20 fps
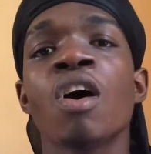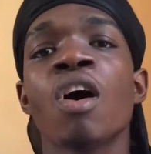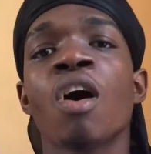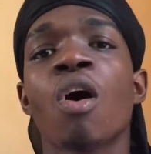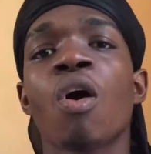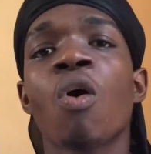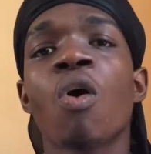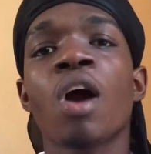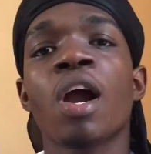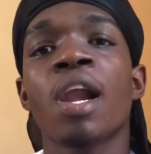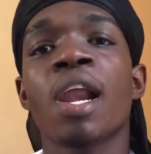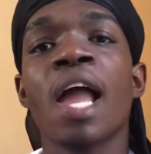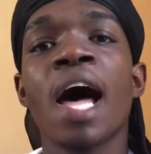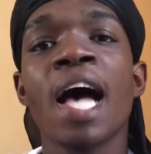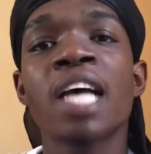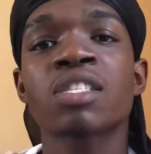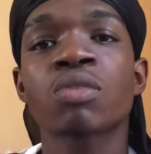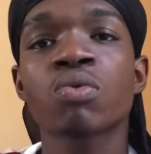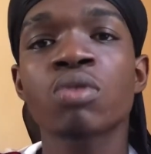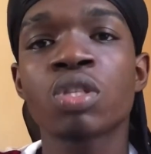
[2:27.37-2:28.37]
our
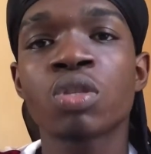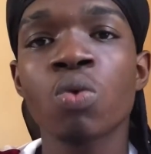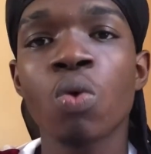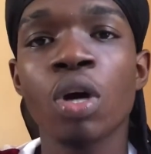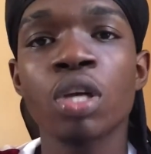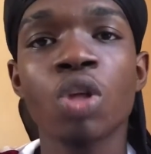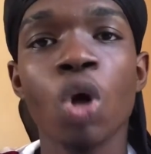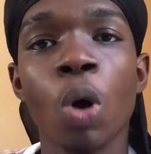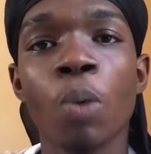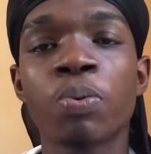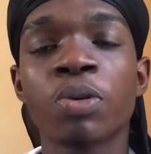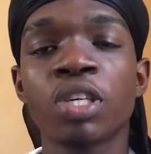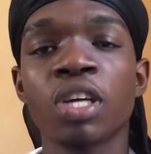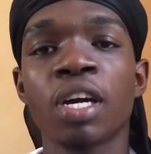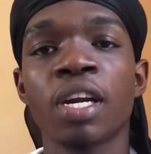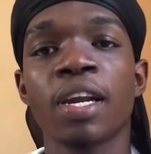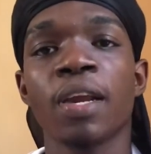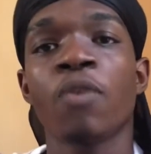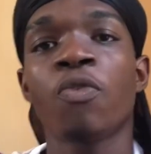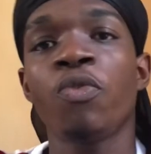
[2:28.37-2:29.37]
last resort
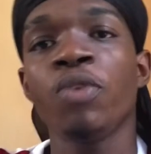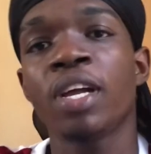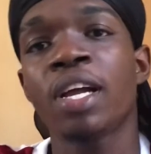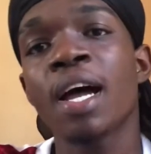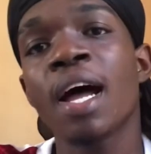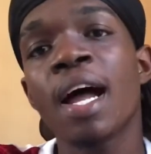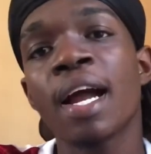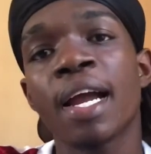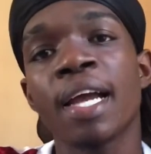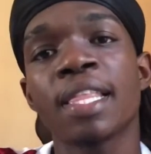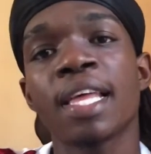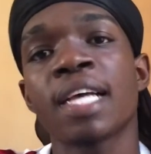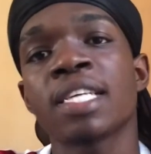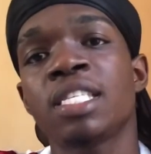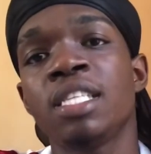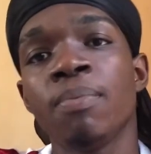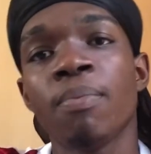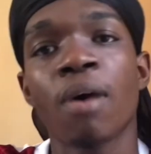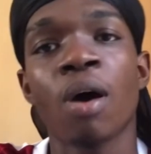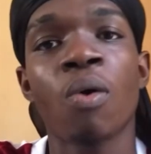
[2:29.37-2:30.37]
option if we can't get
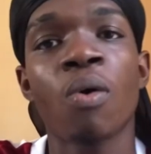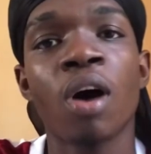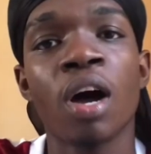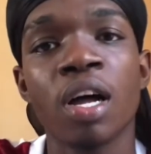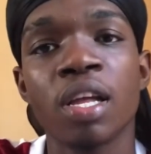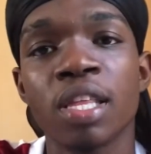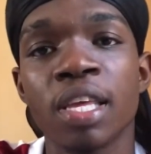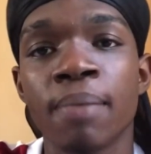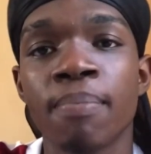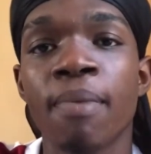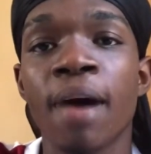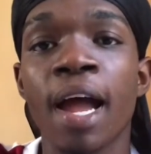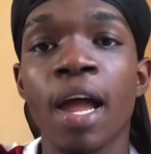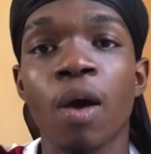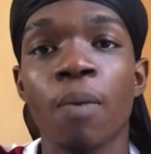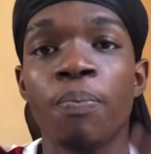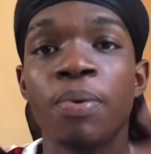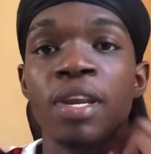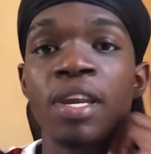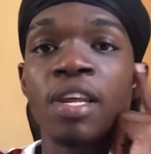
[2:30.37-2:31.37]
Hassim Aouar, in my
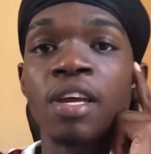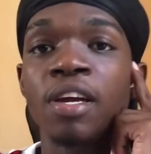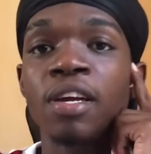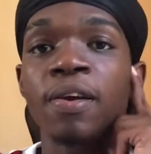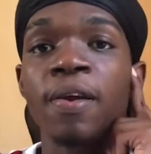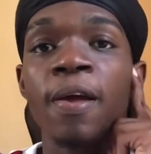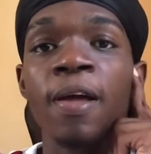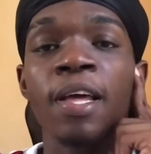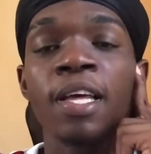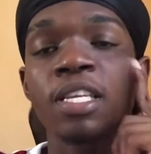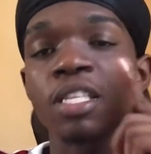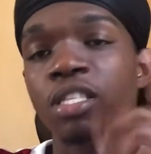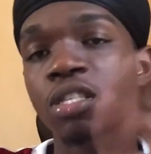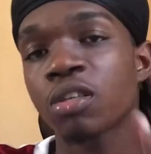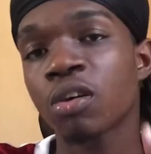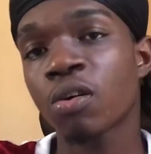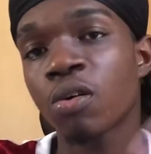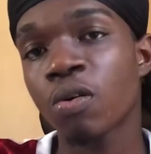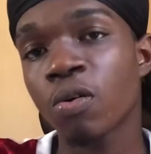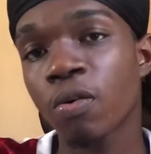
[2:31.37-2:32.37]
opinion.
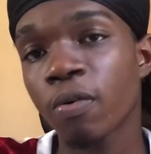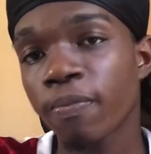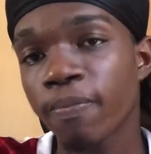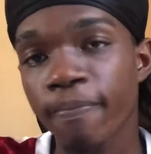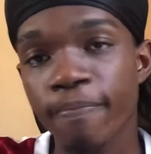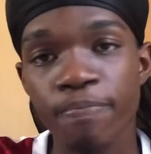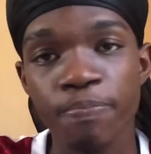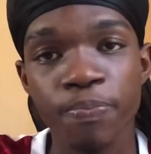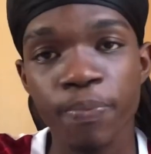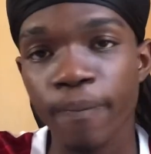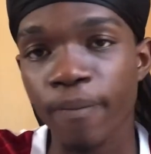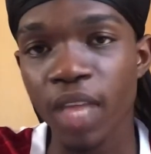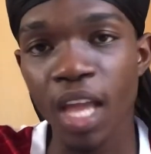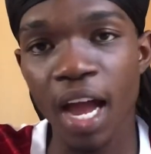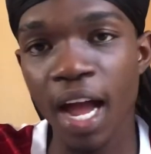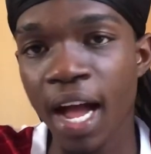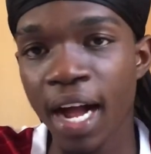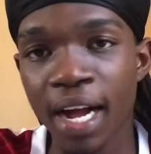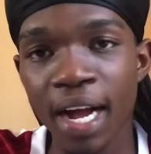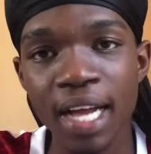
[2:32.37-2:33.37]
So
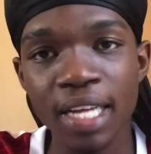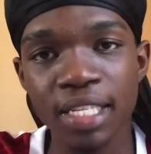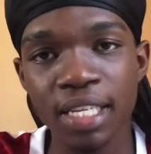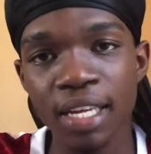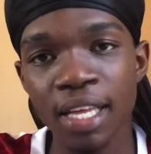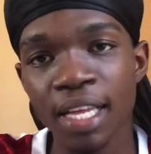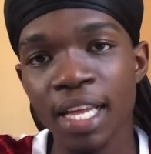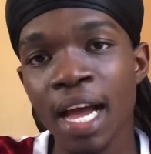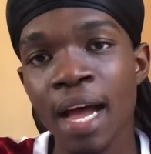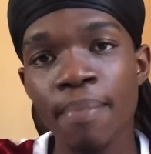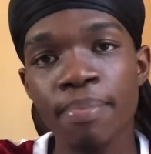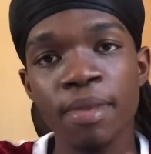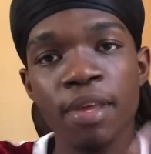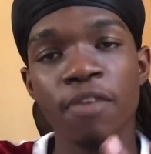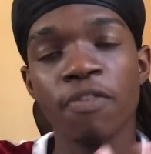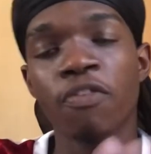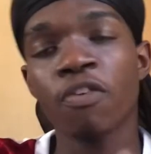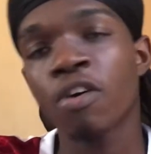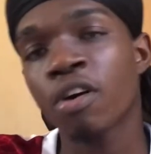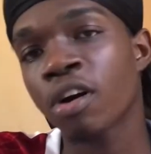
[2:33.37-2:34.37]
I can't see that happening
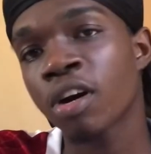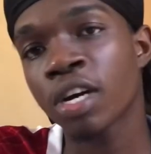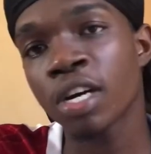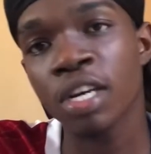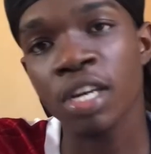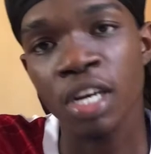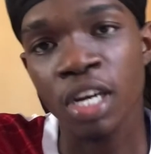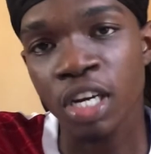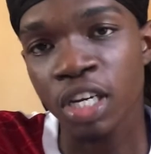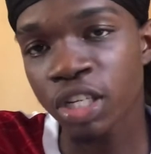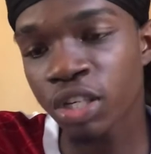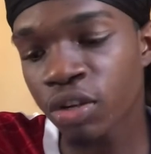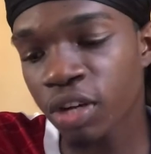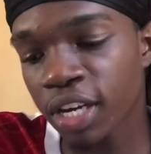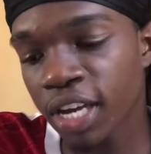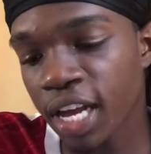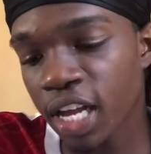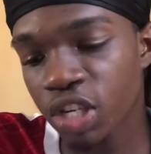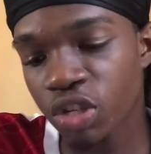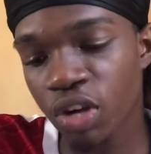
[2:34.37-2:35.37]
for
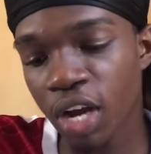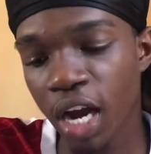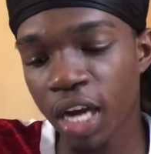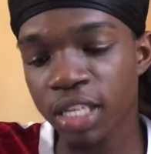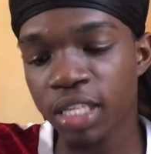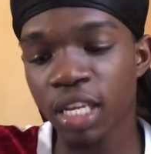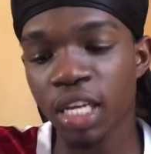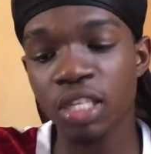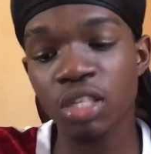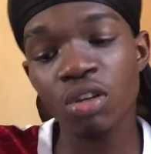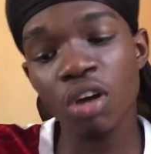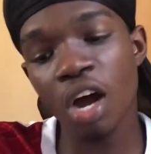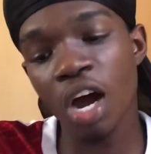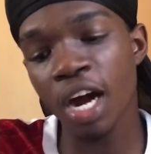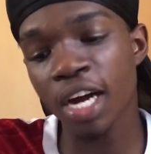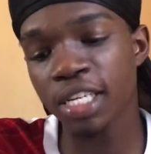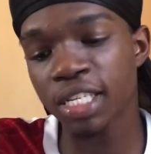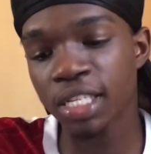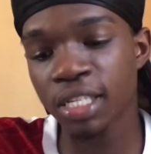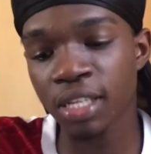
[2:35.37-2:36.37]
Julian Draxler to
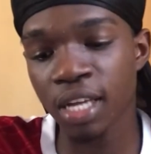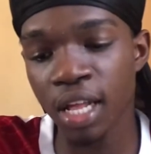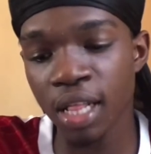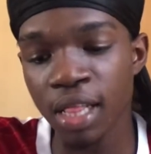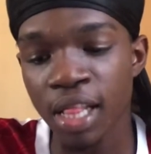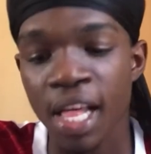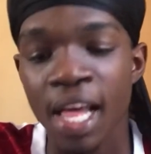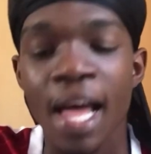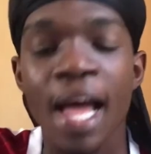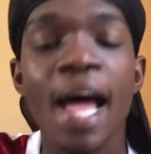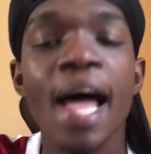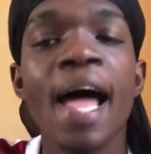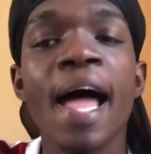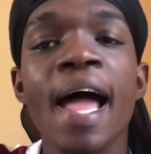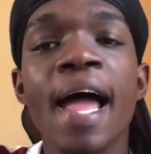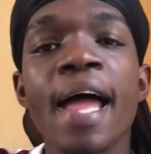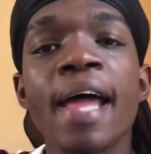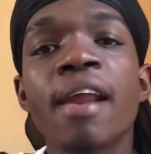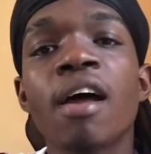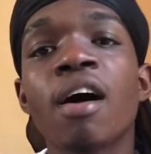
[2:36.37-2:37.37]
Arsenal.
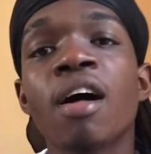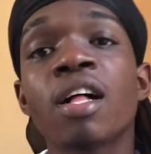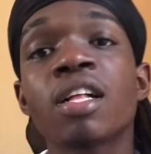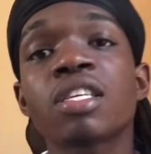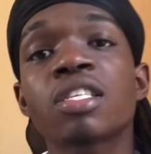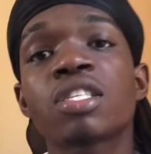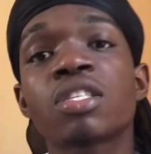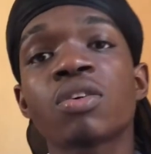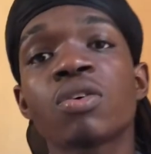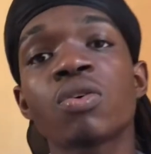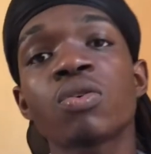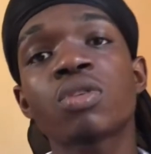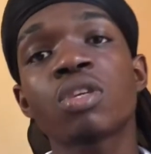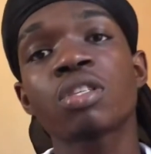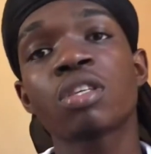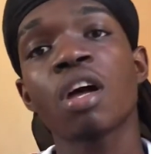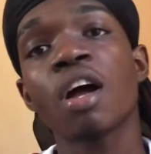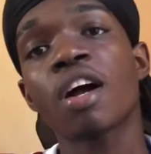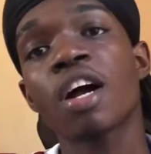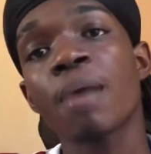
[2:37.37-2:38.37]
And also to
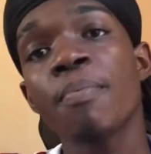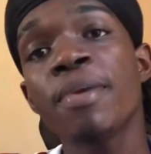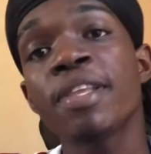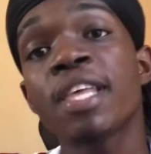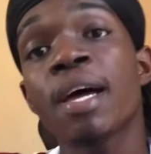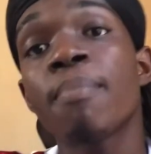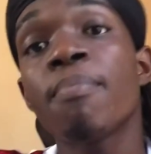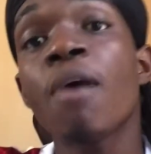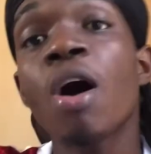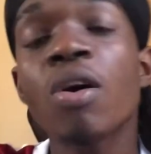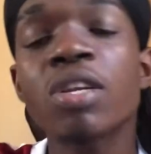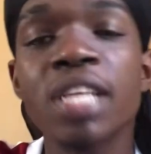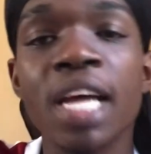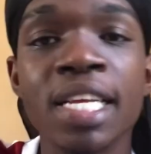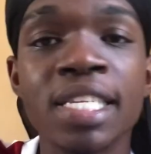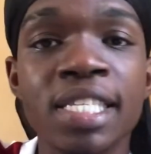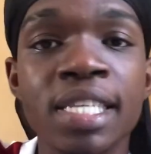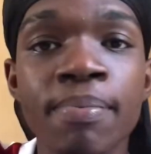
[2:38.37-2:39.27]
talk a bit about Hassim